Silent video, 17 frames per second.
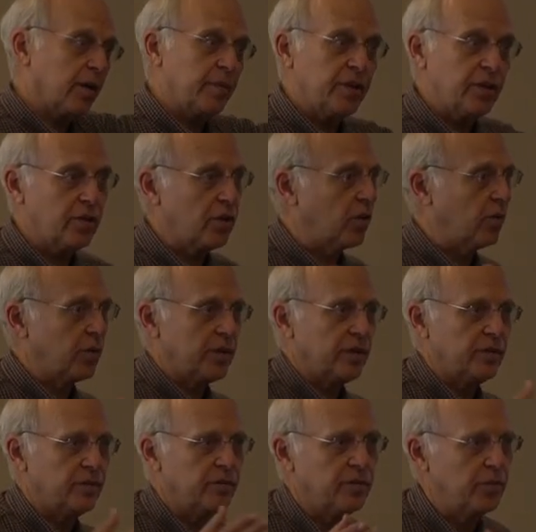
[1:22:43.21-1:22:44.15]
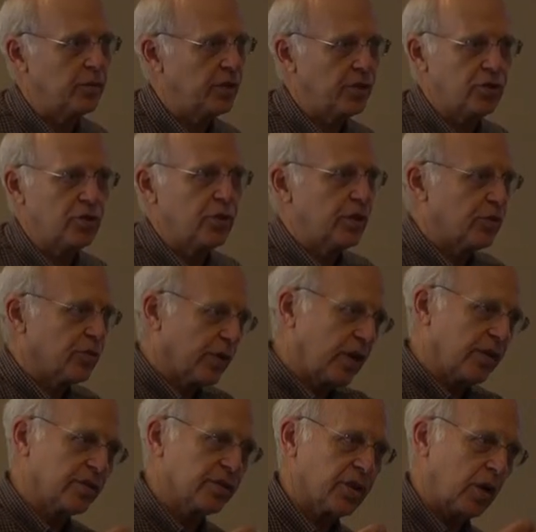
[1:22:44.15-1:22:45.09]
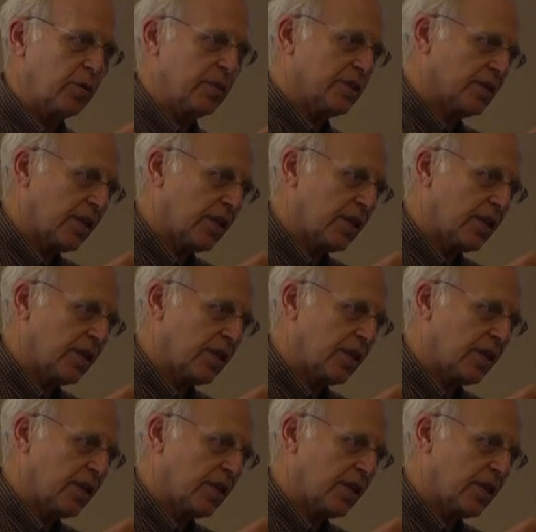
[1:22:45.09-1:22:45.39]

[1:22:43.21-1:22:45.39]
I mean, you know, when you when you do a drill, there's always